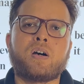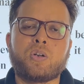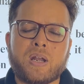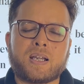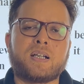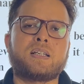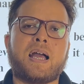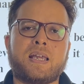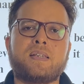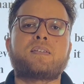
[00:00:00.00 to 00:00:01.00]

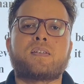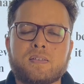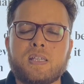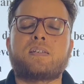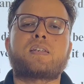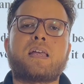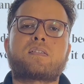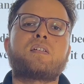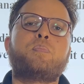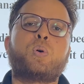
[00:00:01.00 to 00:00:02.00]
recognized this as
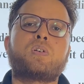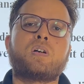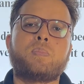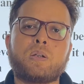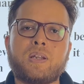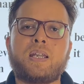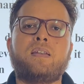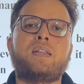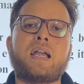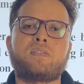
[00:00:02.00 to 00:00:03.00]
the border between
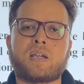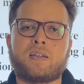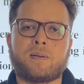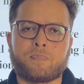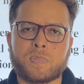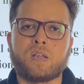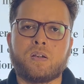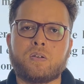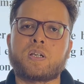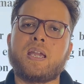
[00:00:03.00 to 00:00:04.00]
India and China.
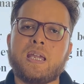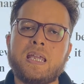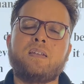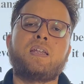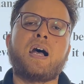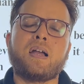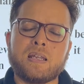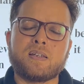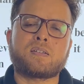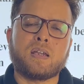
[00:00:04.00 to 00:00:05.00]
Okay, India, it is